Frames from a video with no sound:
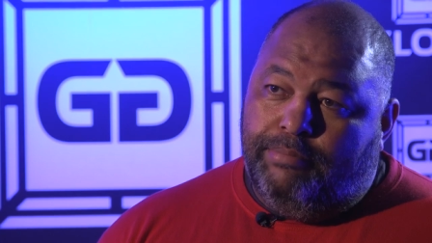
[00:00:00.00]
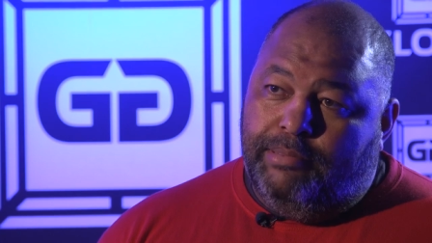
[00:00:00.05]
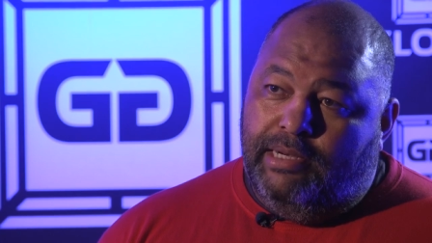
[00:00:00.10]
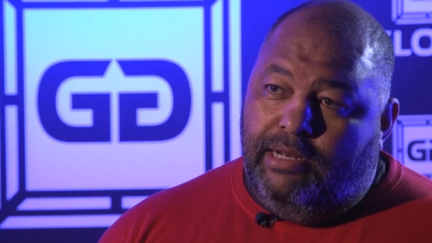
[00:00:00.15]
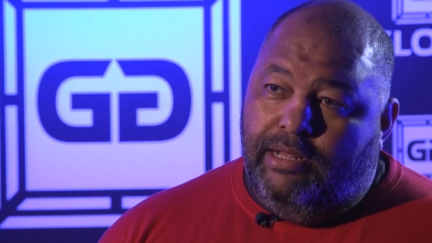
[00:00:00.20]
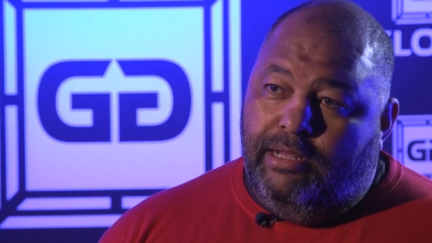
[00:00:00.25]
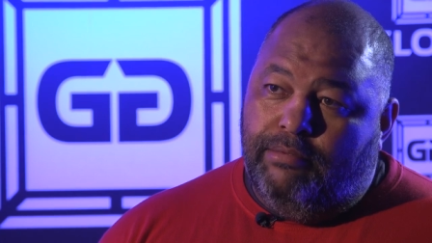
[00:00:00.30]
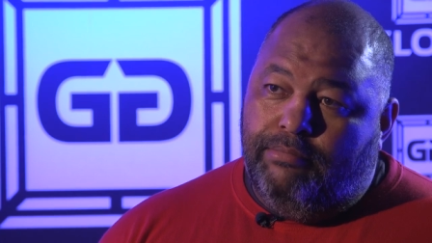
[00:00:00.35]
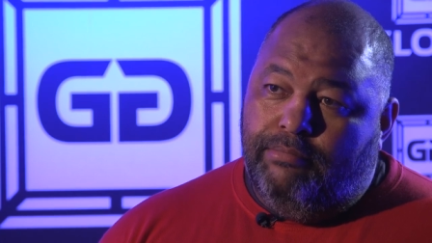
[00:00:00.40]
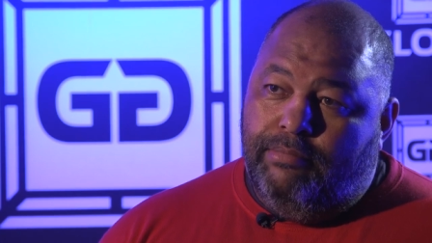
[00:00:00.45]

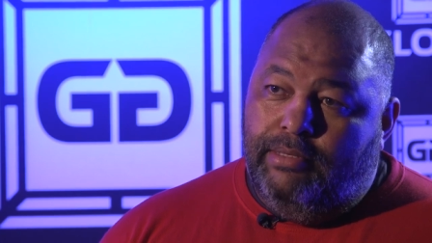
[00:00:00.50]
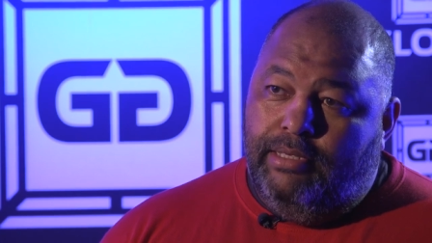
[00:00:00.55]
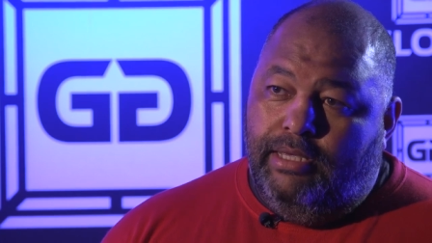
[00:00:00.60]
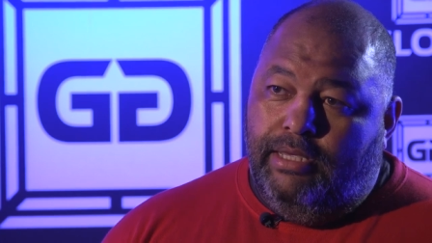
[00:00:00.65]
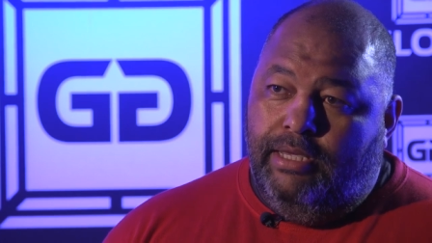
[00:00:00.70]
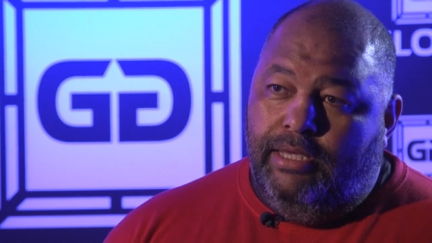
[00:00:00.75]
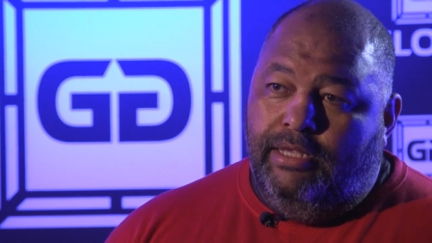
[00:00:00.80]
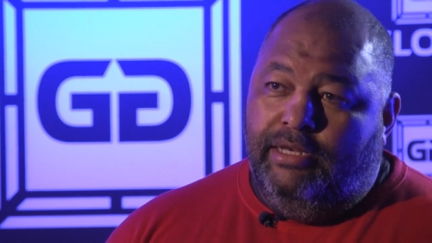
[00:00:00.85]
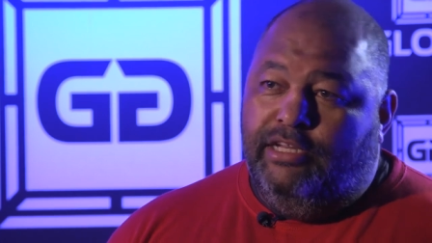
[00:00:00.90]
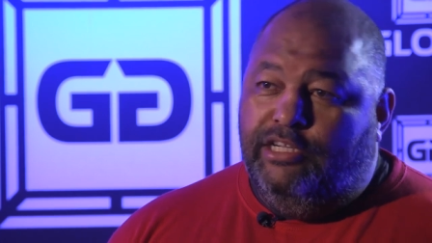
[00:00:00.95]
prime,
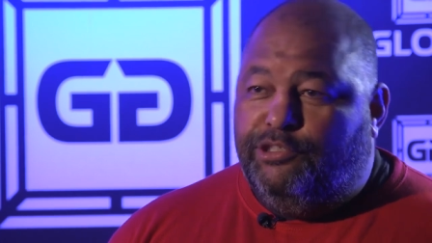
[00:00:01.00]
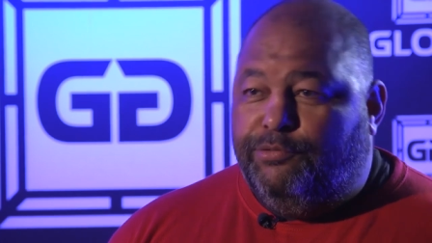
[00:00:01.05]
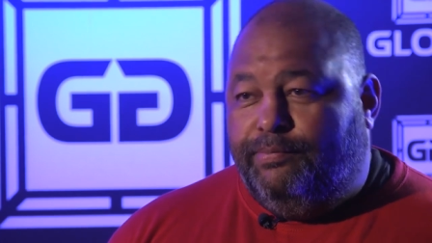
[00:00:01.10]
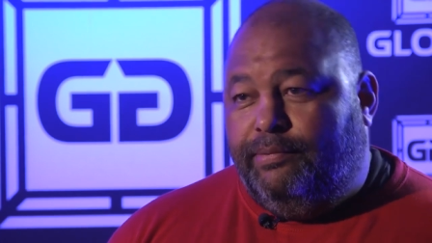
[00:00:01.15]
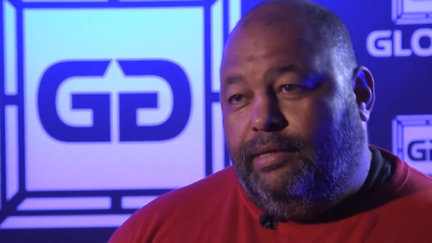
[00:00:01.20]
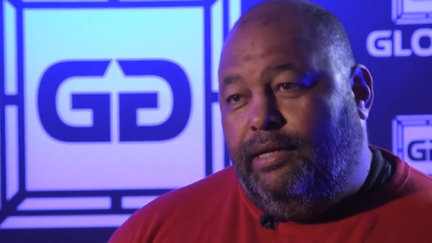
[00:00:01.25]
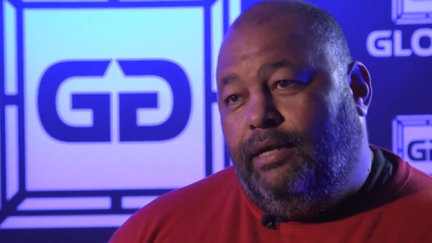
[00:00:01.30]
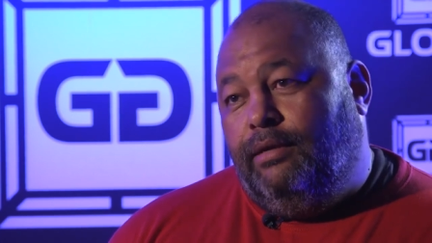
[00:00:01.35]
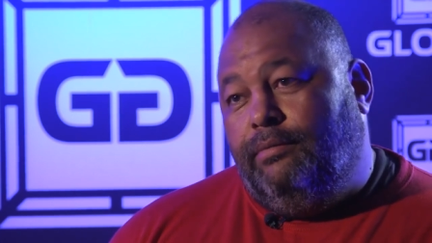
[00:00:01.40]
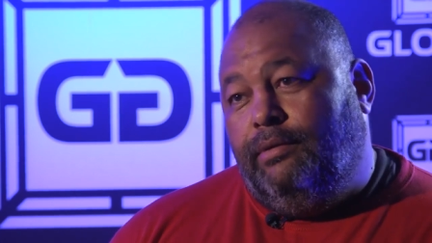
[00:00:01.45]
in his
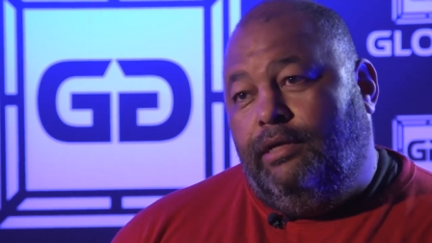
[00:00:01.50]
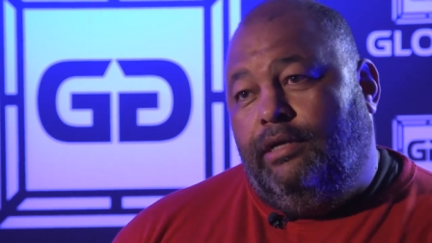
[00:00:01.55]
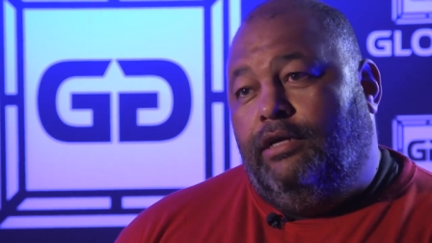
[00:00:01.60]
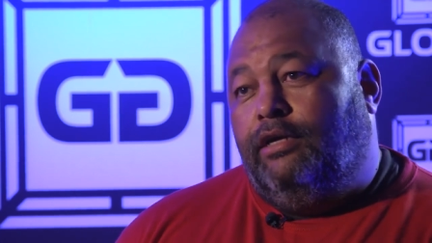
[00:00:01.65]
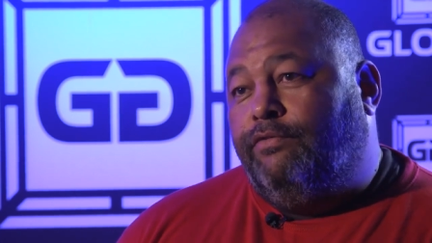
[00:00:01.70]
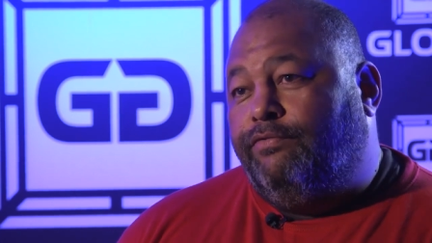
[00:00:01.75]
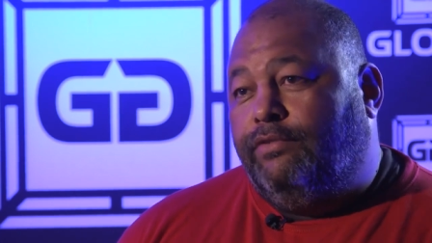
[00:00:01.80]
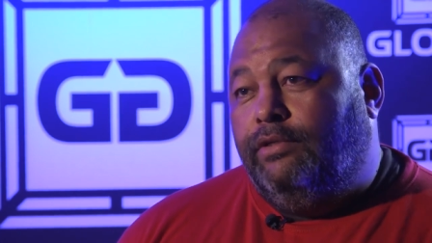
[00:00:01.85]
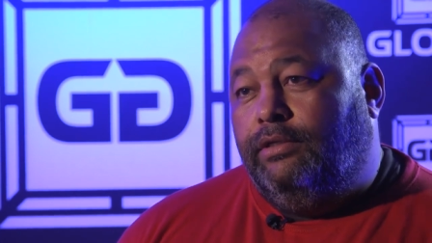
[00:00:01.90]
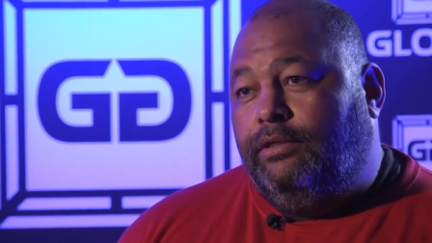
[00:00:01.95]
prime and
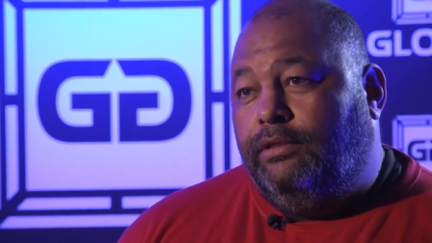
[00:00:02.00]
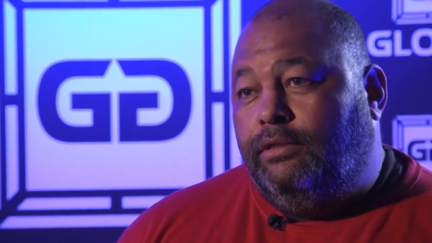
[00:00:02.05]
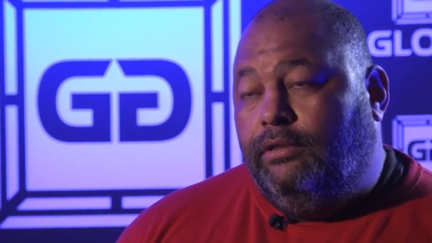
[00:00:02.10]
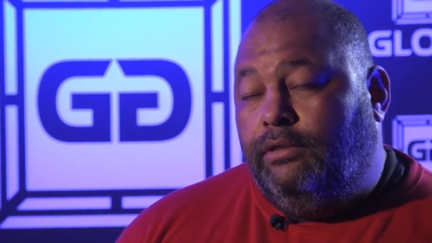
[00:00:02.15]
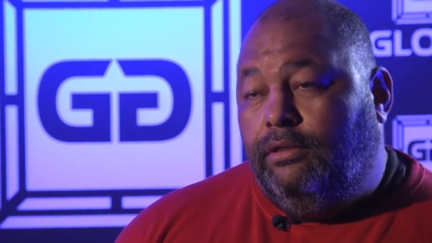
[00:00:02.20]
after.